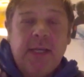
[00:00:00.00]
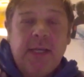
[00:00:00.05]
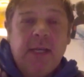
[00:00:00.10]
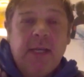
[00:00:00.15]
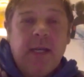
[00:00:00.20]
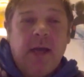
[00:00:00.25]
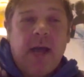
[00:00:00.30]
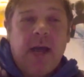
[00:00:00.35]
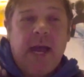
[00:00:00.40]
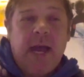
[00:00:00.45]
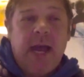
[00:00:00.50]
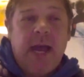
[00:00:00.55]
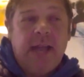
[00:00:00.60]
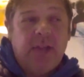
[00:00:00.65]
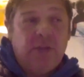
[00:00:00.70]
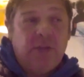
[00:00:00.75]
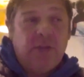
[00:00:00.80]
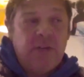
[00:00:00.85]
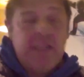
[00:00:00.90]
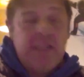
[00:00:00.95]
I had
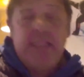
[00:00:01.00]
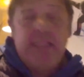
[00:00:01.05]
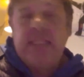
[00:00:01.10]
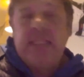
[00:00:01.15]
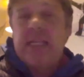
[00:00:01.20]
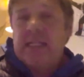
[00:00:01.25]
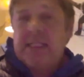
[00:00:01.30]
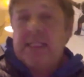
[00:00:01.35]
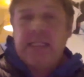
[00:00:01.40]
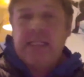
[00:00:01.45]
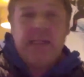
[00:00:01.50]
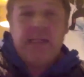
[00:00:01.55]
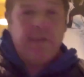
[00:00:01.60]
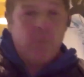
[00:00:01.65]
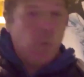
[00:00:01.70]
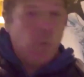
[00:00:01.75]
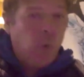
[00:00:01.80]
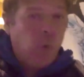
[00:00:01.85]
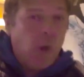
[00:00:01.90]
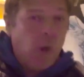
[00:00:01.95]
360 of a
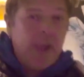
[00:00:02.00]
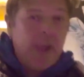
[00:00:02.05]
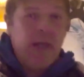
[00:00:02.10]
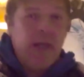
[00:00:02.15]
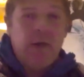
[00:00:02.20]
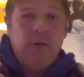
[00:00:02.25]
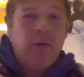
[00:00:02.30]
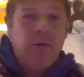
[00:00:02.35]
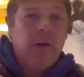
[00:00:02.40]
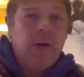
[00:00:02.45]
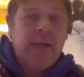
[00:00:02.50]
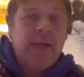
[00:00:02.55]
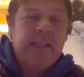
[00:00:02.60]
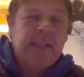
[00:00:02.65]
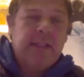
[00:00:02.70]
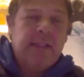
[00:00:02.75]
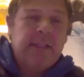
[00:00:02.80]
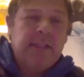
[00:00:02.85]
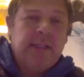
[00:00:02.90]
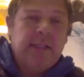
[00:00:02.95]
white horizon.
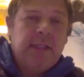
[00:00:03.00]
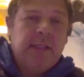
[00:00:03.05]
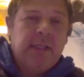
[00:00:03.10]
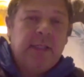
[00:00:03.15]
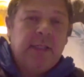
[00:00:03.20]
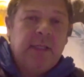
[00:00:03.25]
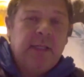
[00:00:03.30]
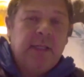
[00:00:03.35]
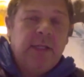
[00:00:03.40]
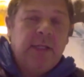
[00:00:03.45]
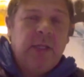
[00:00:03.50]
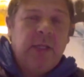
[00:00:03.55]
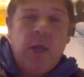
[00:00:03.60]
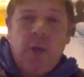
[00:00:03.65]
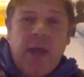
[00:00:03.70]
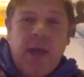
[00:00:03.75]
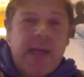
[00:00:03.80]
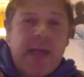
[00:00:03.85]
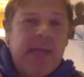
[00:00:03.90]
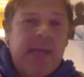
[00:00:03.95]
No
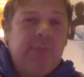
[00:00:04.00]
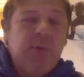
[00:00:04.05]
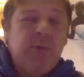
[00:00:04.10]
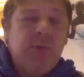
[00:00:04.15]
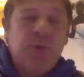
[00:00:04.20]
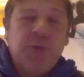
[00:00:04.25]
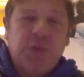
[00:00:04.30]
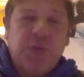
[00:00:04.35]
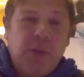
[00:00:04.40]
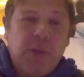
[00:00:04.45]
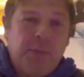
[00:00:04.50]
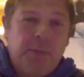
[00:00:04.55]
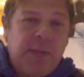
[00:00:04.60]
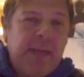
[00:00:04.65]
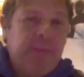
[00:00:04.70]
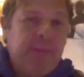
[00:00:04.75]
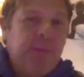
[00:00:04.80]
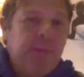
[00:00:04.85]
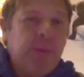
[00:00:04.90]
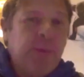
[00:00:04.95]
animals, no
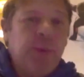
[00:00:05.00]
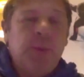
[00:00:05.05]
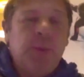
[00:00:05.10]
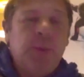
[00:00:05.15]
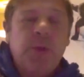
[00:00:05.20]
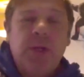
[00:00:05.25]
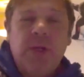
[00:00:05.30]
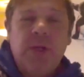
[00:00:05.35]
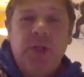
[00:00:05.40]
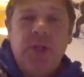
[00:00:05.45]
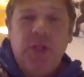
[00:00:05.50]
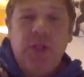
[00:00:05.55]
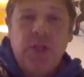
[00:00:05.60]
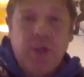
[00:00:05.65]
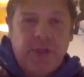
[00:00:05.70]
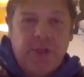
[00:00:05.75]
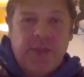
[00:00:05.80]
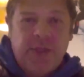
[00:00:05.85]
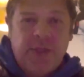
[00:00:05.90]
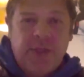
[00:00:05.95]
people,
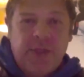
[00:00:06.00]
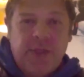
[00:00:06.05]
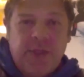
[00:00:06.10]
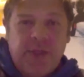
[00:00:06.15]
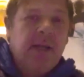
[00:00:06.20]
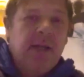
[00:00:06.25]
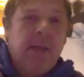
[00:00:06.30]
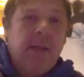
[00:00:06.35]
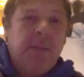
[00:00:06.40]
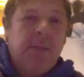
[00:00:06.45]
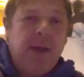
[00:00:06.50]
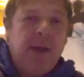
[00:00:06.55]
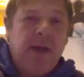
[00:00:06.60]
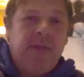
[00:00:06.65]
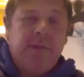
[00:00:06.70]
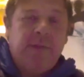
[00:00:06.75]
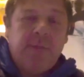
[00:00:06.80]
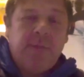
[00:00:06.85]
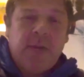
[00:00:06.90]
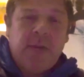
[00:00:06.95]
nothing apart
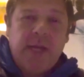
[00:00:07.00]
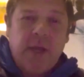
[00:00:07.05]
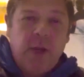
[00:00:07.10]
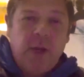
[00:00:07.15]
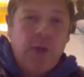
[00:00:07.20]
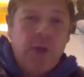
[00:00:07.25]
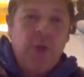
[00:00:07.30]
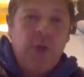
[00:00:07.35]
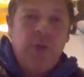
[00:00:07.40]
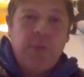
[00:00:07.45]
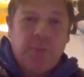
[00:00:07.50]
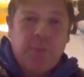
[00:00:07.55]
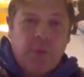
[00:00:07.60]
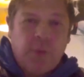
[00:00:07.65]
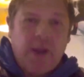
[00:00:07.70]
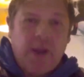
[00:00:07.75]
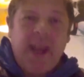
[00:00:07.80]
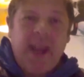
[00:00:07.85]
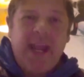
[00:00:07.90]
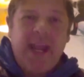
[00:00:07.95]
from my own
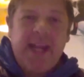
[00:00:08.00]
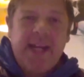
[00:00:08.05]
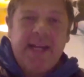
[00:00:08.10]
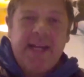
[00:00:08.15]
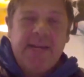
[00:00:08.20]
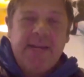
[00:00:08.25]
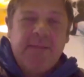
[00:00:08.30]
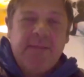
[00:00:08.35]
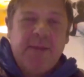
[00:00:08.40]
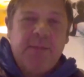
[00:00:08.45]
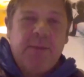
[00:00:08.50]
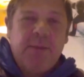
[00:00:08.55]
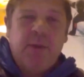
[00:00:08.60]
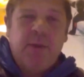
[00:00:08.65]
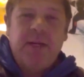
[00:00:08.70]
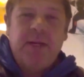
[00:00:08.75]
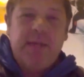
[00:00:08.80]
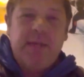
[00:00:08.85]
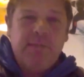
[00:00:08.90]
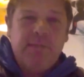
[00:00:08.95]
brain, my
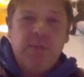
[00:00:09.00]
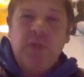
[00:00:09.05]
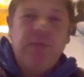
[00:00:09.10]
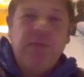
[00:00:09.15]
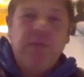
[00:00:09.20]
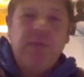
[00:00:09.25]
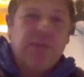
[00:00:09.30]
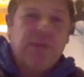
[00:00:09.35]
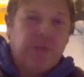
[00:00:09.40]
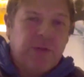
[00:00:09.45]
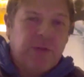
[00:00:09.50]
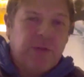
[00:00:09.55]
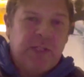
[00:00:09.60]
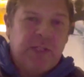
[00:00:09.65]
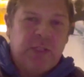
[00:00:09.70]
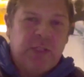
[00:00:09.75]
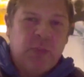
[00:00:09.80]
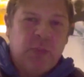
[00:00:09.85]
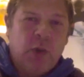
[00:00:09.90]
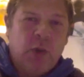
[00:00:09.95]
body moving through
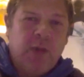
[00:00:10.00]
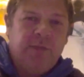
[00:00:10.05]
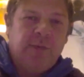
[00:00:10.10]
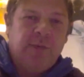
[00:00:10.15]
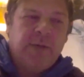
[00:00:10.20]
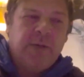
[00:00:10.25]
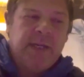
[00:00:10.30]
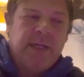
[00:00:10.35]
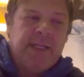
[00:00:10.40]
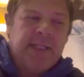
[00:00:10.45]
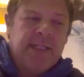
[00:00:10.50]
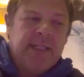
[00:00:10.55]
this white void.